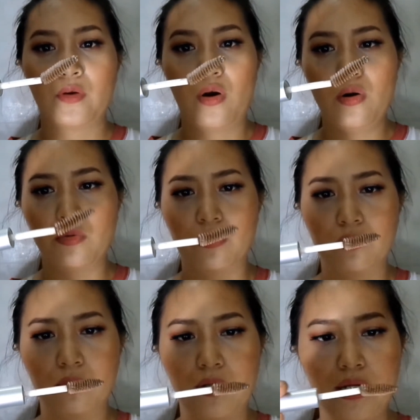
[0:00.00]
Oh,
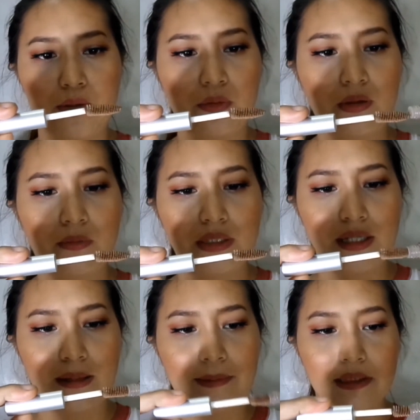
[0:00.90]
wow. What
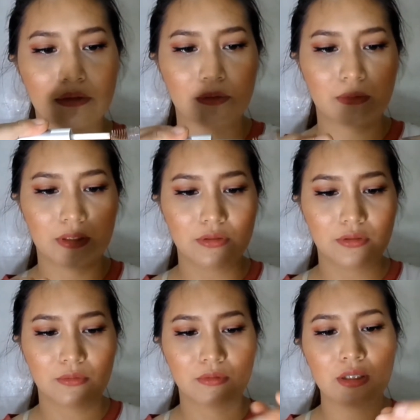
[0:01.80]
happened though? I don't know.